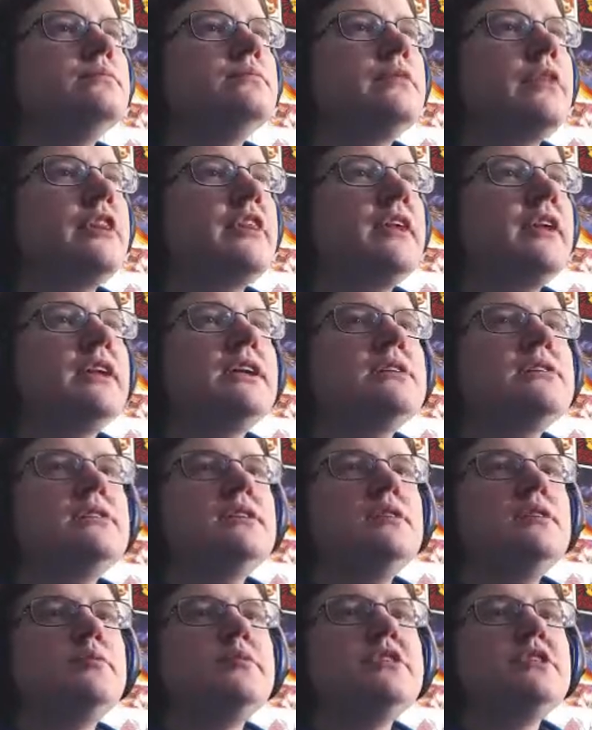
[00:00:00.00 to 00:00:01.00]
I think I see
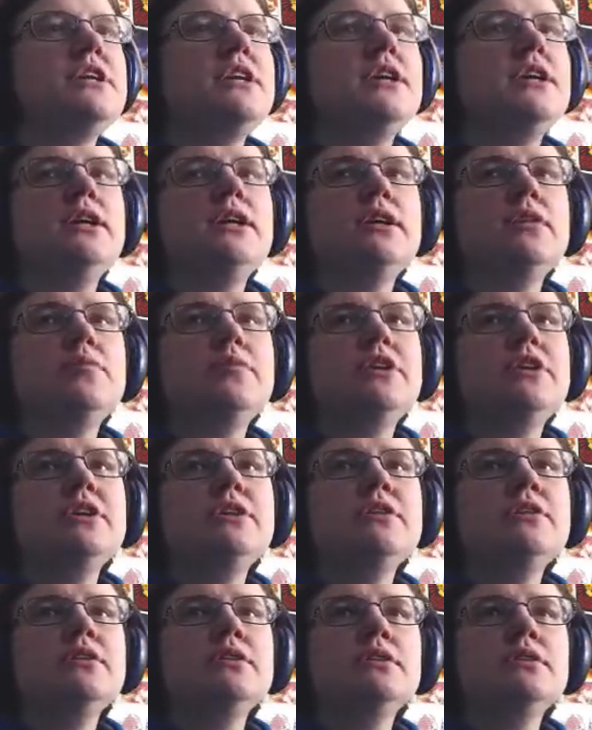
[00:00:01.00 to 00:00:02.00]
him standing up there.